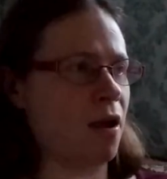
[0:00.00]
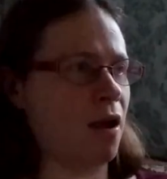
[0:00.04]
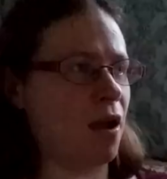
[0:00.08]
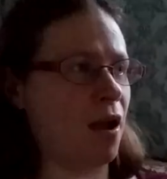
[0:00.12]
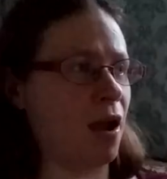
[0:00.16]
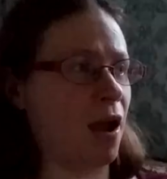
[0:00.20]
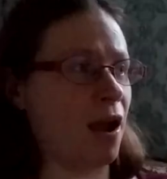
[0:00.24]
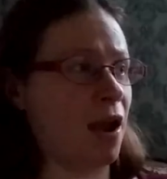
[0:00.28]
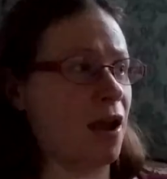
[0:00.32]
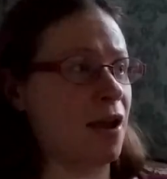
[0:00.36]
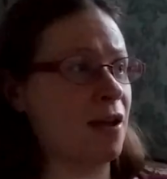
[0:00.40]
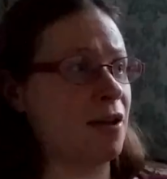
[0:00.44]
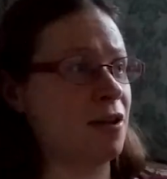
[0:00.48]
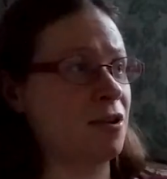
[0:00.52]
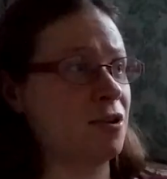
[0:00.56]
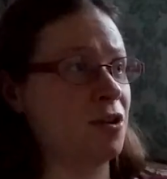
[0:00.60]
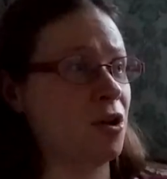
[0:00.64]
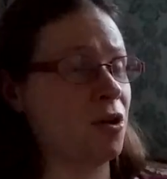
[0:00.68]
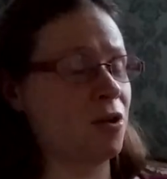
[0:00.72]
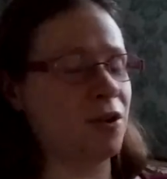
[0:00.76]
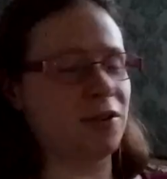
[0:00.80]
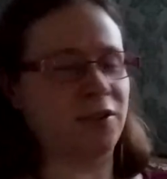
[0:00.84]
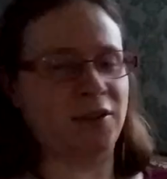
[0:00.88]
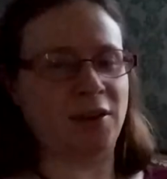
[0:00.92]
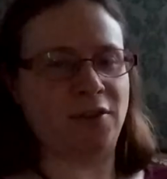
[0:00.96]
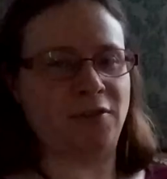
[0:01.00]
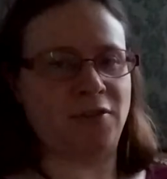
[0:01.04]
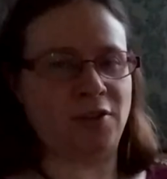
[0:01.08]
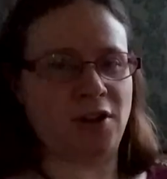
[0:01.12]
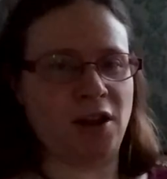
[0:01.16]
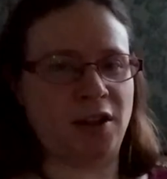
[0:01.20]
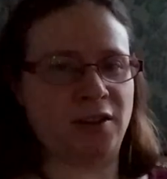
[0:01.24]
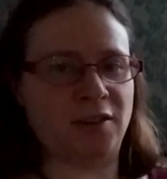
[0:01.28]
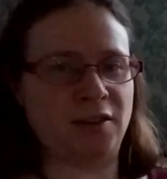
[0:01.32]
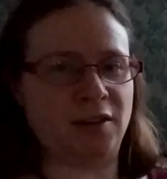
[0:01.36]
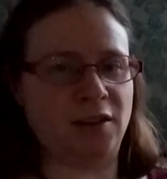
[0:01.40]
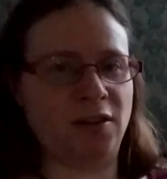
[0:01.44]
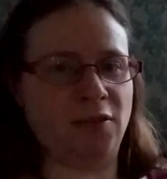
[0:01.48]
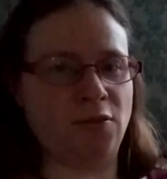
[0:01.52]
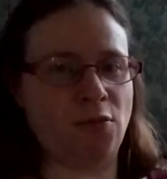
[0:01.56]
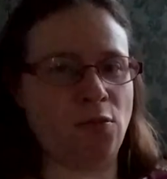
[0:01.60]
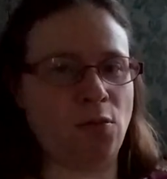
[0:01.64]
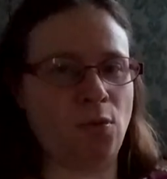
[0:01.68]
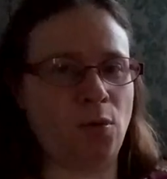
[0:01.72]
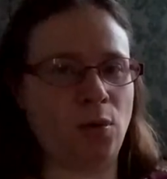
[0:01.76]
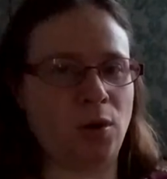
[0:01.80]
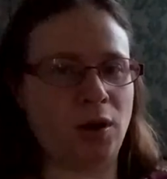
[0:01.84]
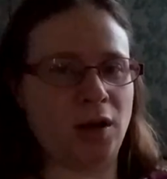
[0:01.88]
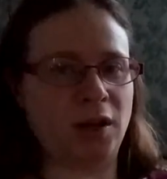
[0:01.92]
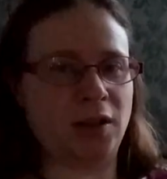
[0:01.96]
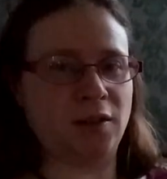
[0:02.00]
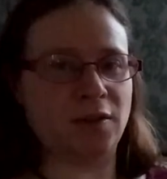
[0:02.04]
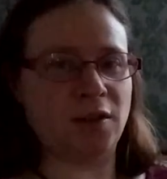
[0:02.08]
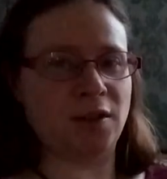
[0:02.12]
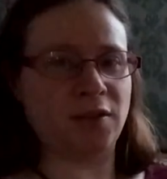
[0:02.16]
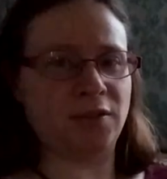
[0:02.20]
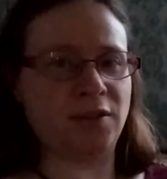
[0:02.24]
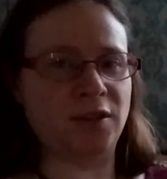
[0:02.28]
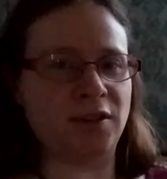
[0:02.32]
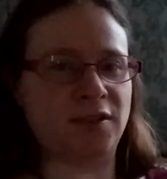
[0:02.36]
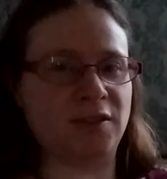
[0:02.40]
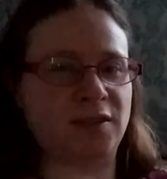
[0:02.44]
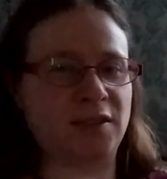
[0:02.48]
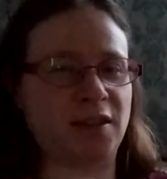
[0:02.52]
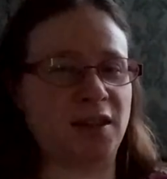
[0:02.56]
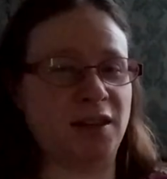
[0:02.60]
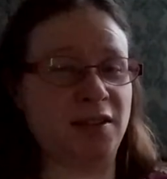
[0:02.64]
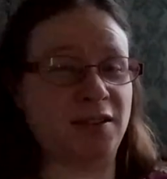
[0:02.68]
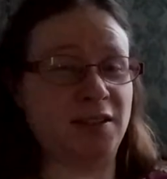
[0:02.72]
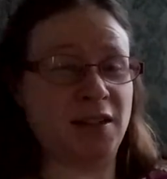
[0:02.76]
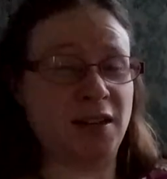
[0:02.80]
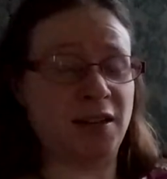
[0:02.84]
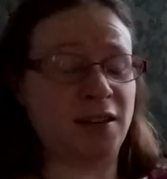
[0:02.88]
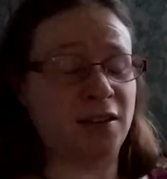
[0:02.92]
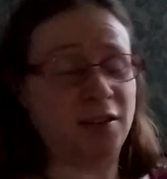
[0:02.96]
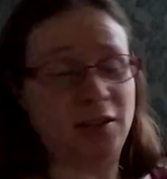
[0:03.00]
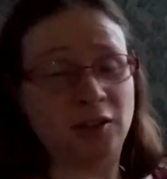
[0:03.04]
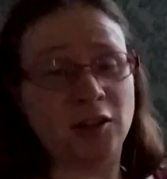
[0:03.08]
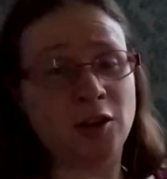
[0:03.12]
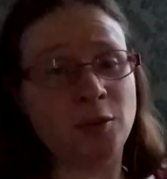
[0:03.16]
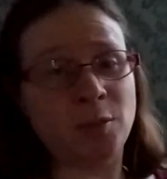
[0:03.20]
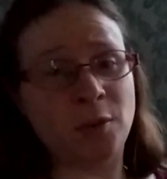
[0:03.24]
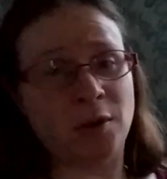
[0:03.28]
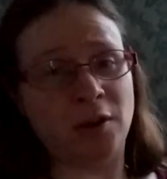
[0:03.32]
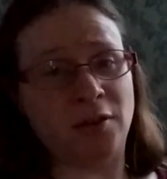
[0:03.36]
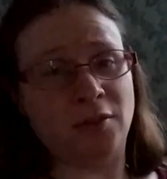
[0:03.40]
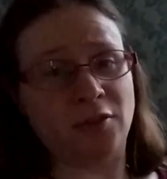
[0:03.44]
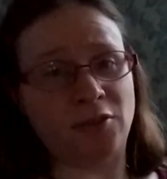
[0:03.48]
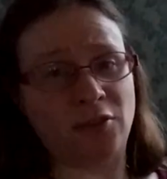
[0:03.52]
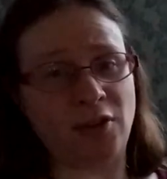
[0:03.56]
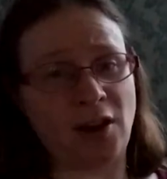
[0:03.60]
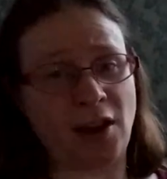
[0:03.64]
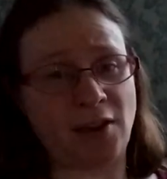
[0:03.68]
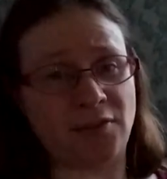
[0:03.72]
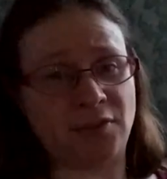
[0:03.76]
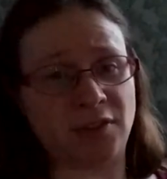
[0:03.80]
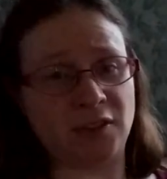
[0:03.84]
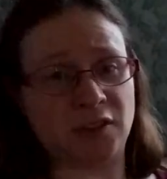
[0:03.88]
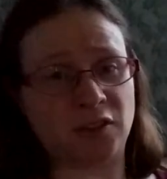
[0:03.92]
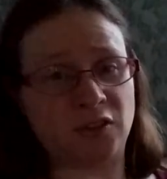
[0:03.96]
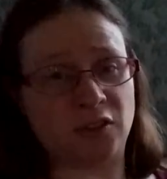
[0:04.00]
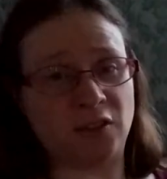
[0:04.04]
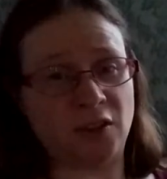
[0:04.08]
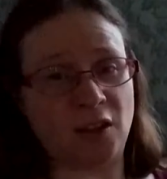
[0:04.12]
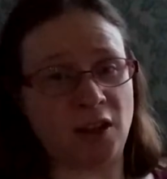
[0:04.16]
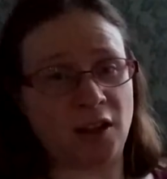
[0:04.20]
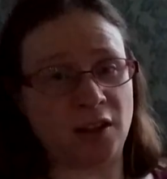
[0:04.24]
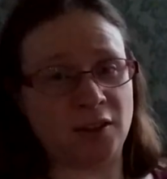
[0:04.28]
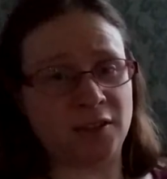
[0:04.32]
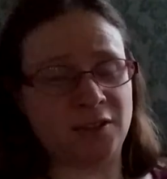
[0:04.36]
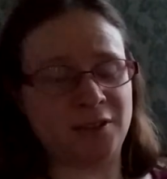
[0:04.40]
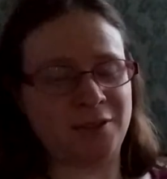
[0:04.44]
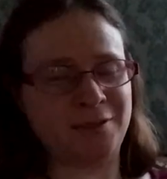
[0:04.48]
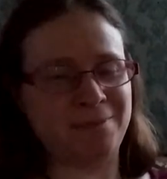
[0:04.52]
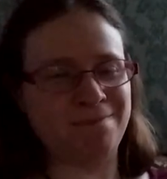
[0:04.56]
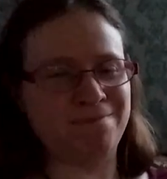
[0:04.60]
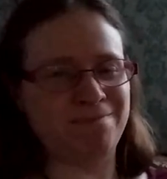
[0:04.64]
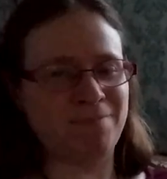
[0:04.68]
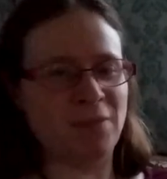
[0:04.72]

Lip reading: I noticed I forgot to give a warning that this contained a little bit of graphic sex.